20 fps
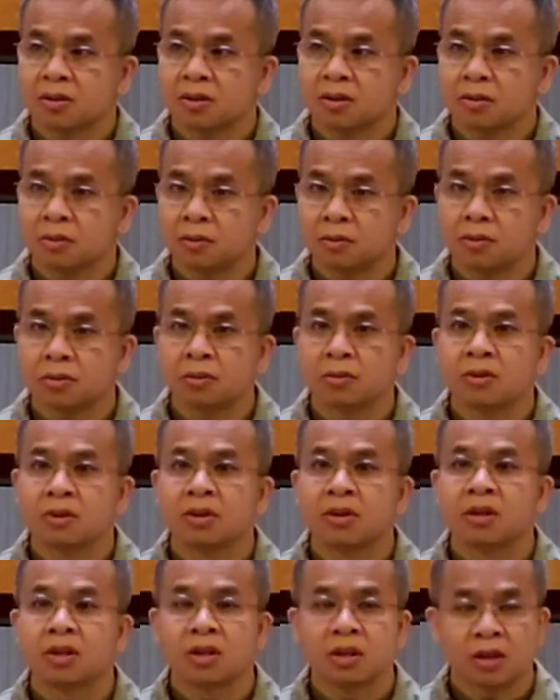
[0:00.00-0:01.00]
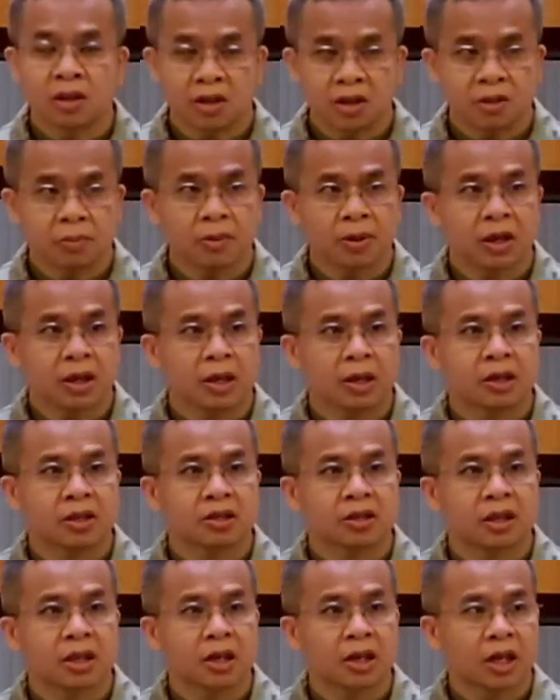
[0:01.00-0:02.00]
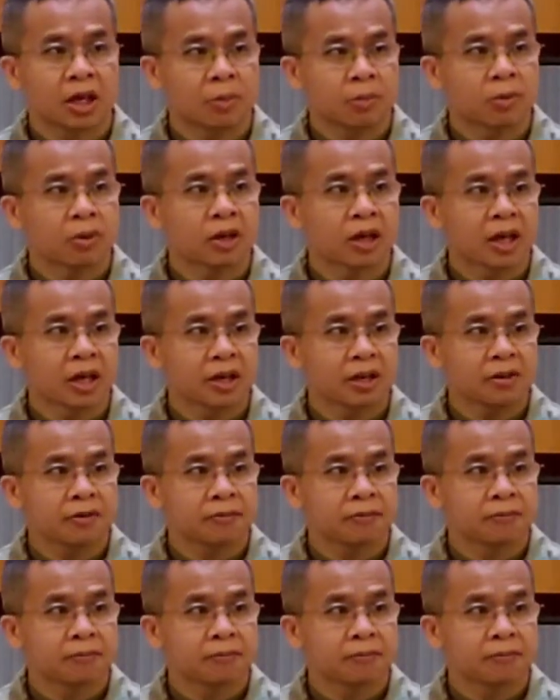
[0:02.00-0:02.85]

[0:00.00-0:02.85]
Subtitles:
to live as a couple life.